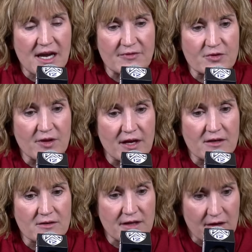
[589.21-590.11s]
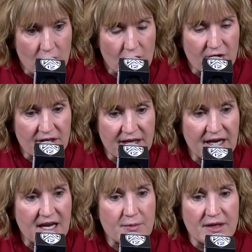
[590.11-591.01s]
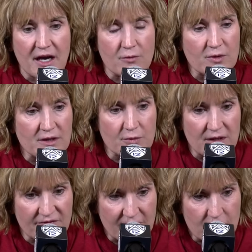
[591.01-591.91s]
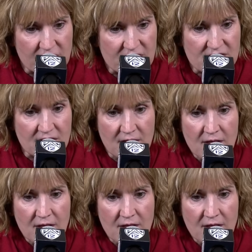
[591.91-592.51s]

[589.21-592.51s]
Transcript: after that that Oregon game and got really really focused.